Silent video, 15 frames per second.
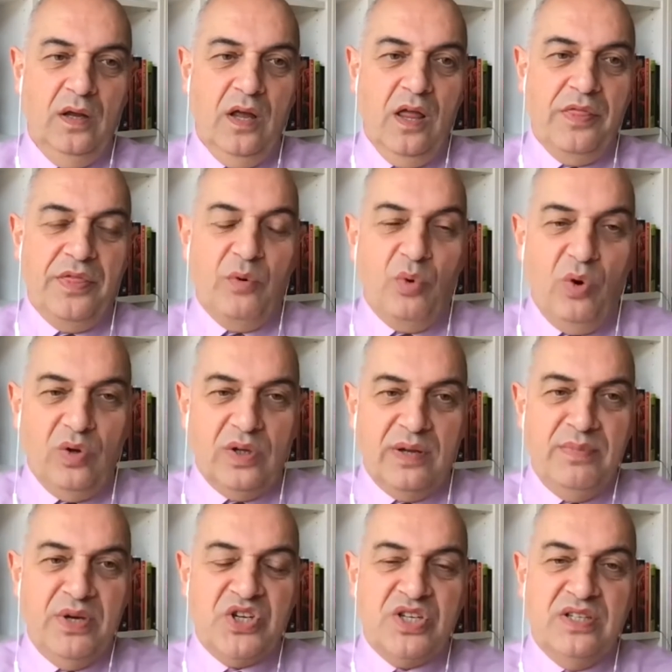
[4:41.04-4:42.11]
The Royal
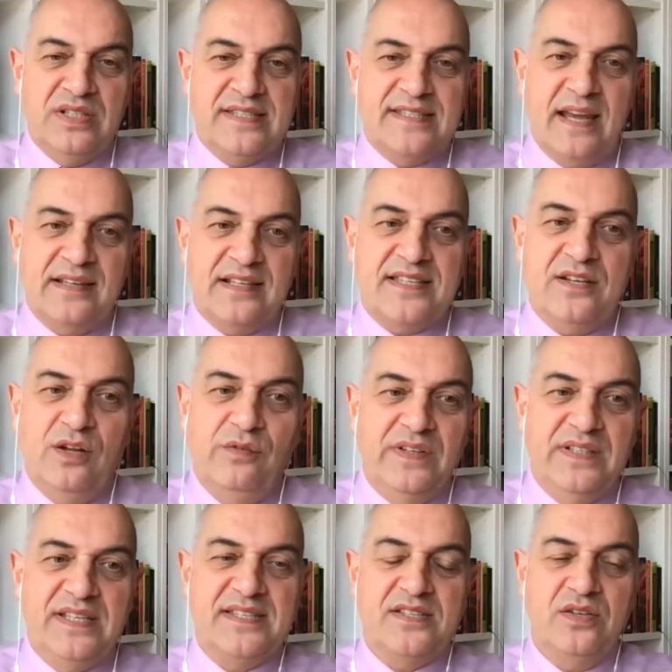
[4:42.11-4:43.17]
Commission's done itself a
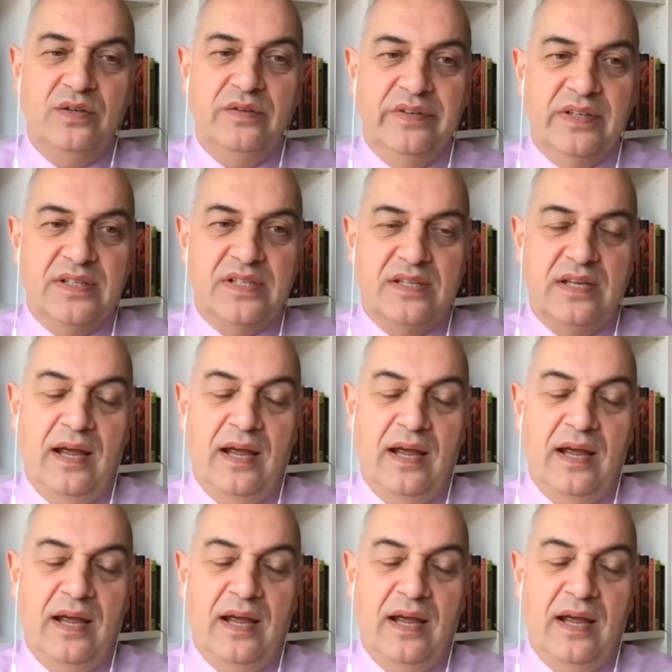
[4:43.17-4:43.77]
disservice.